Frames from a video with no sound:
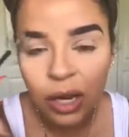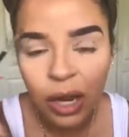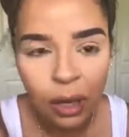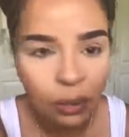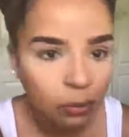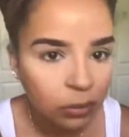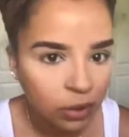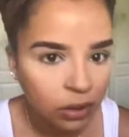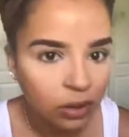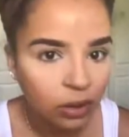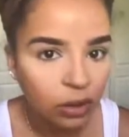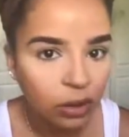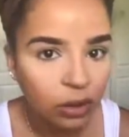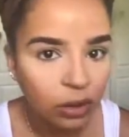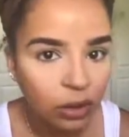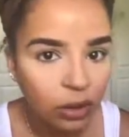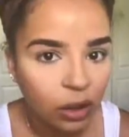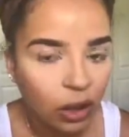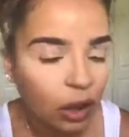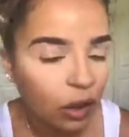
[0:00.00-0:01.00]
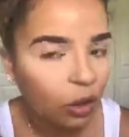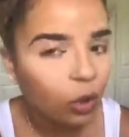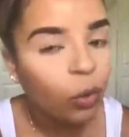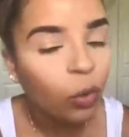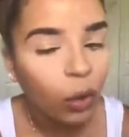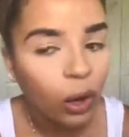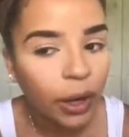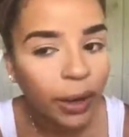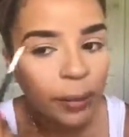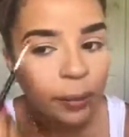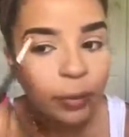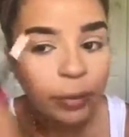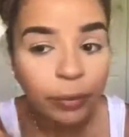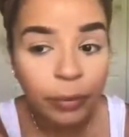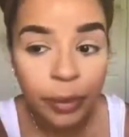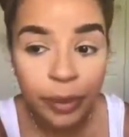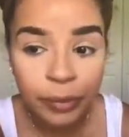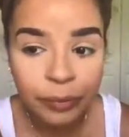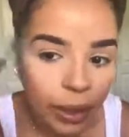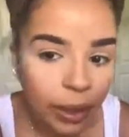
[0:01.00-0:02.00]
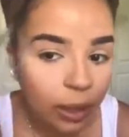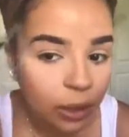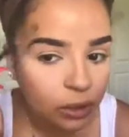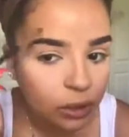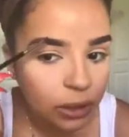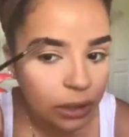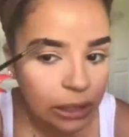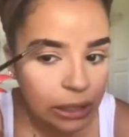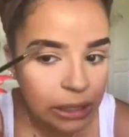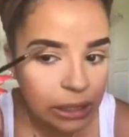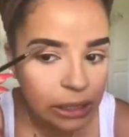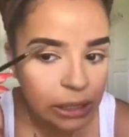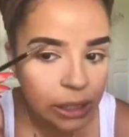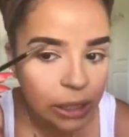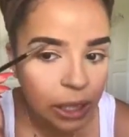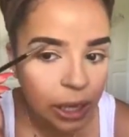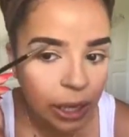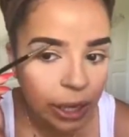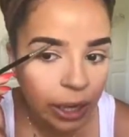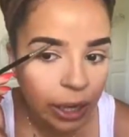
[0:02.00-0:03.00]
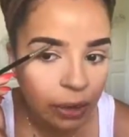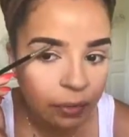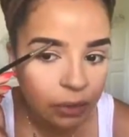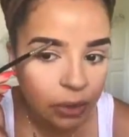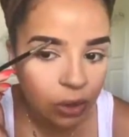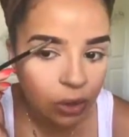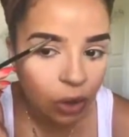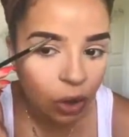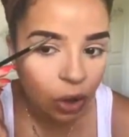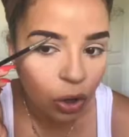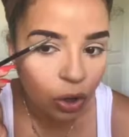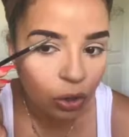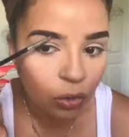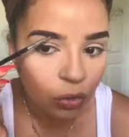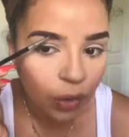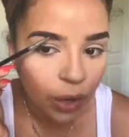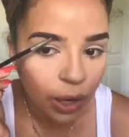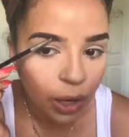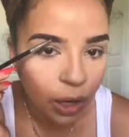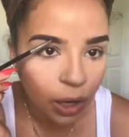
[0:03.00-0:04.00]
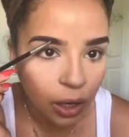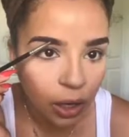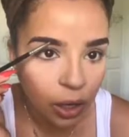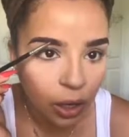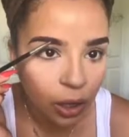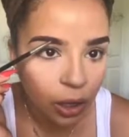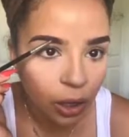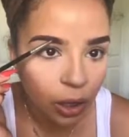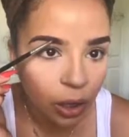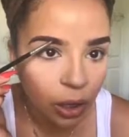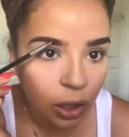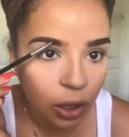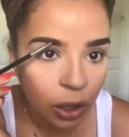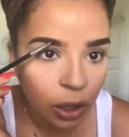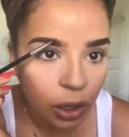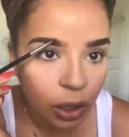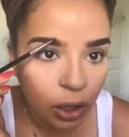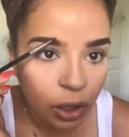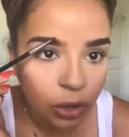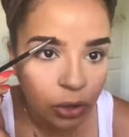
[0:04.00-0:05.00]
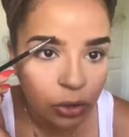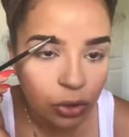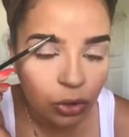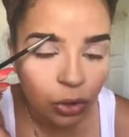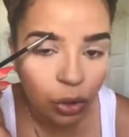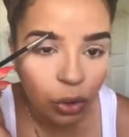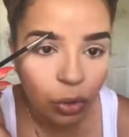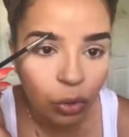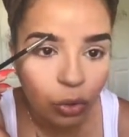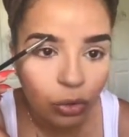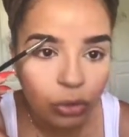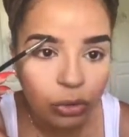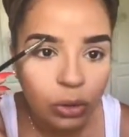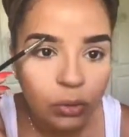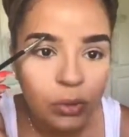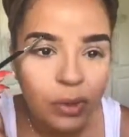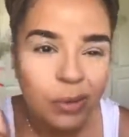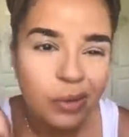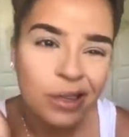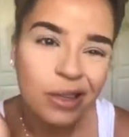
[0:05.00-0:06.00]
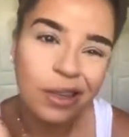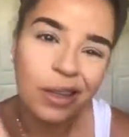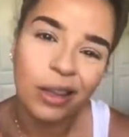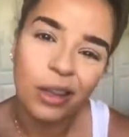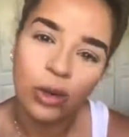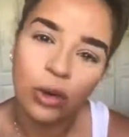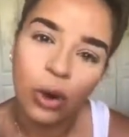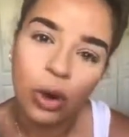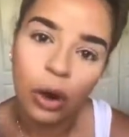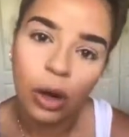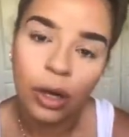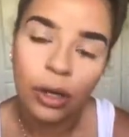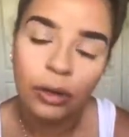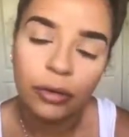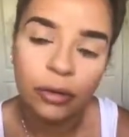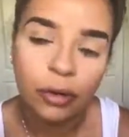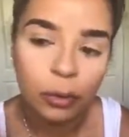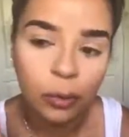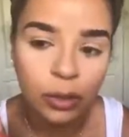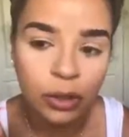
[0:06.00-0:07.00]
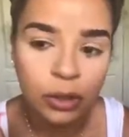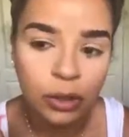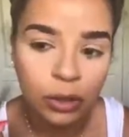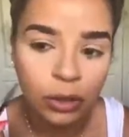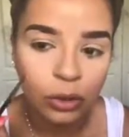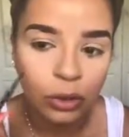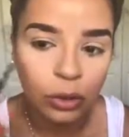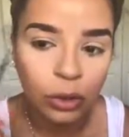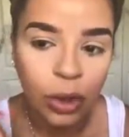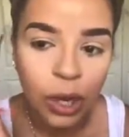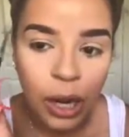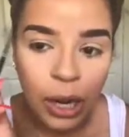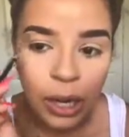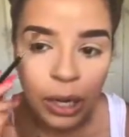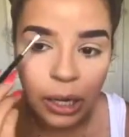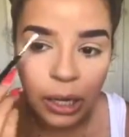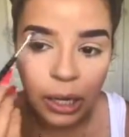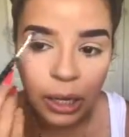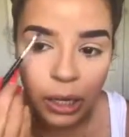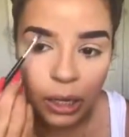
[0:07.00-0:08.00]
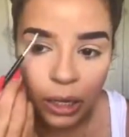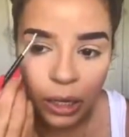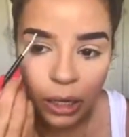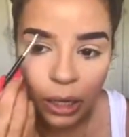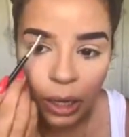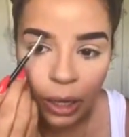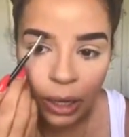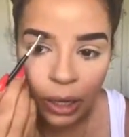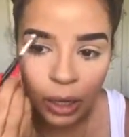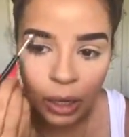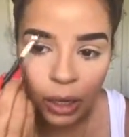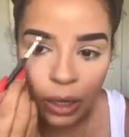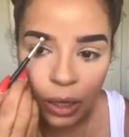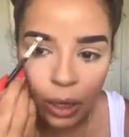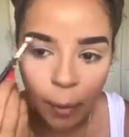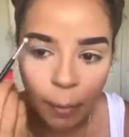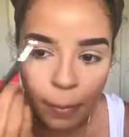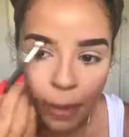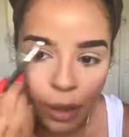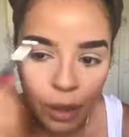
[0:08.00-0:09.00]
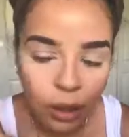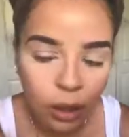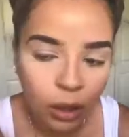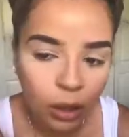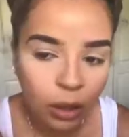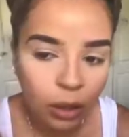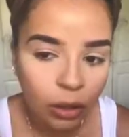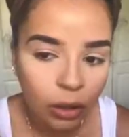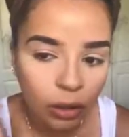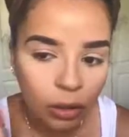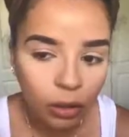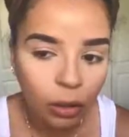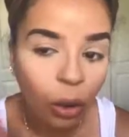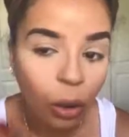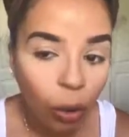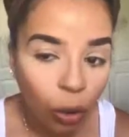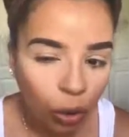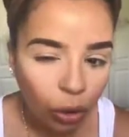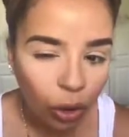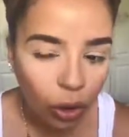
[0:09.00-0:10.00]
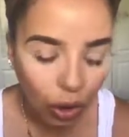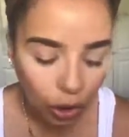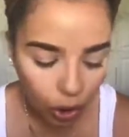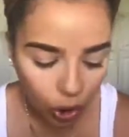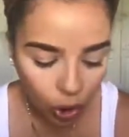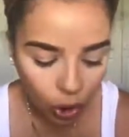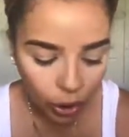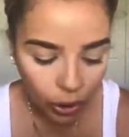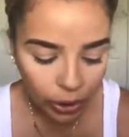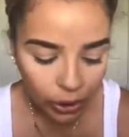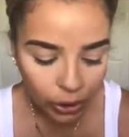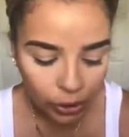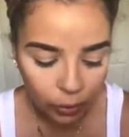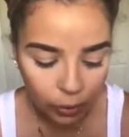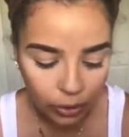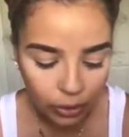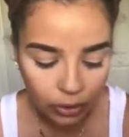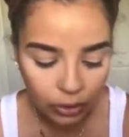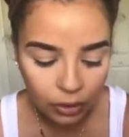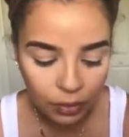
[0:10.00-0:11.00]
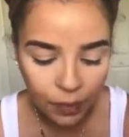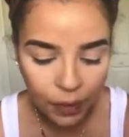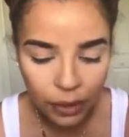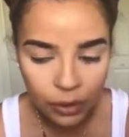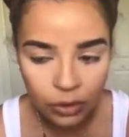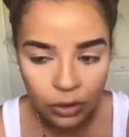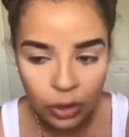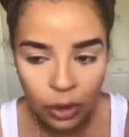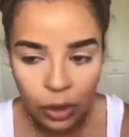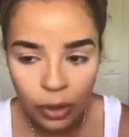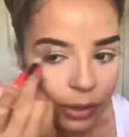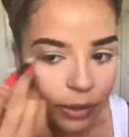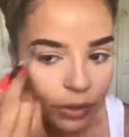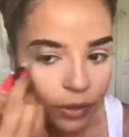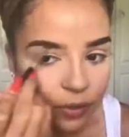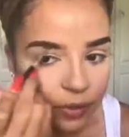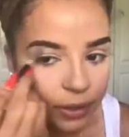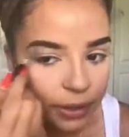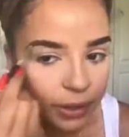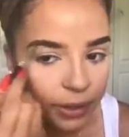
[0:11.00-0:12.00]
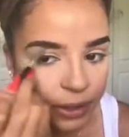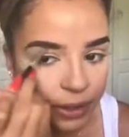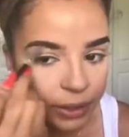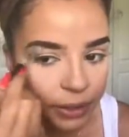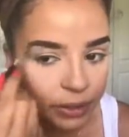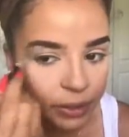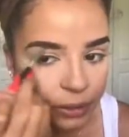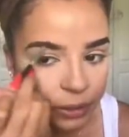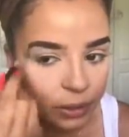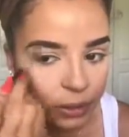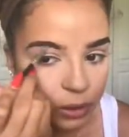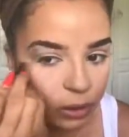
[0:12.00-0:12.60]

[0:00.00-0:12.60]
empty. I don't know why. But, and as you can see, I have a scar right here. So sometimes it's a little hard for me to like make it look good because of that scar. I just fill it in.